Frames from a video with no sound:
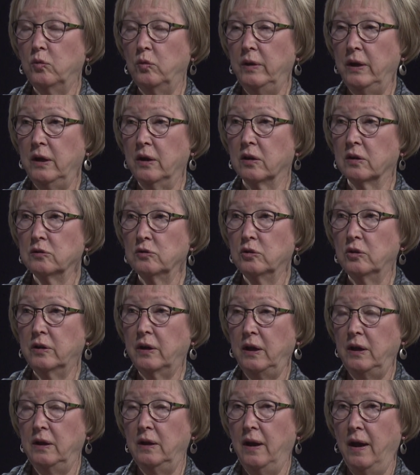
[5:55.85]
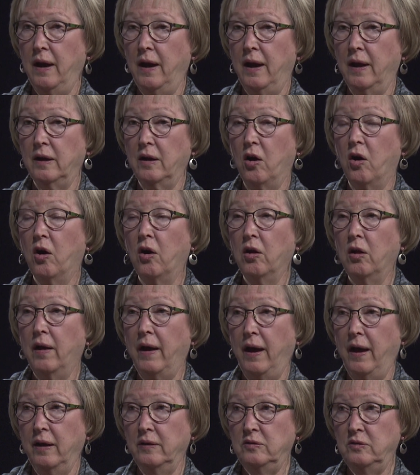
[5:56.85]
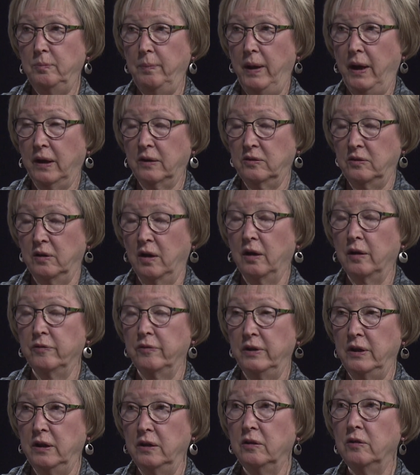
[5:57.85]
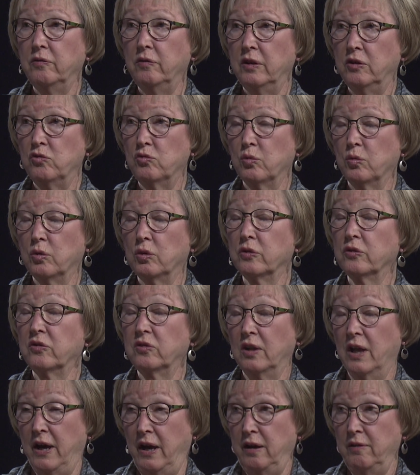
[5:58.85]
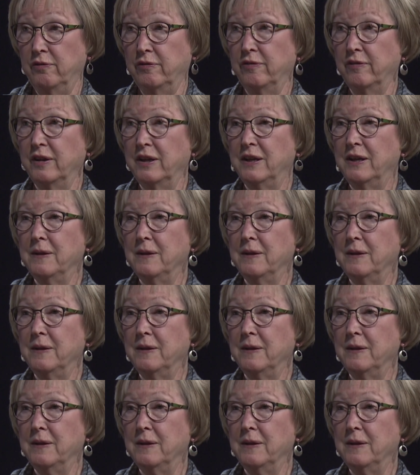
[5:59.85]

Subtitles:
We are looking at all aspects of an individual's life,